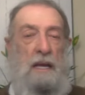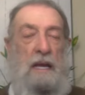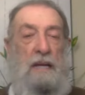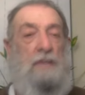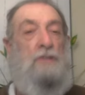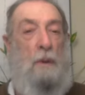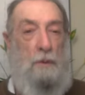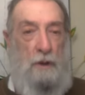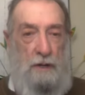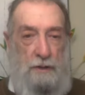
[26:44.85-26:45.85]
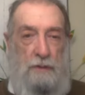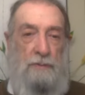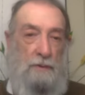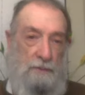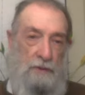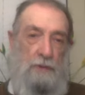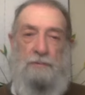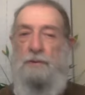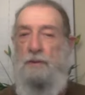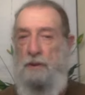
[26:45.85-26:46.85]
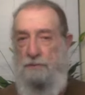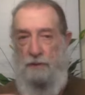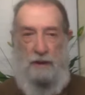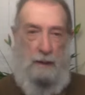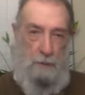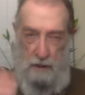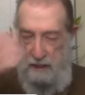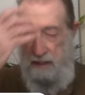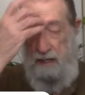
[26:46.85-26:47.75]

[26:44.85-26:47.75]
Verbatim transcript: And here's what we're going to do for food for the, for the neighborhood. And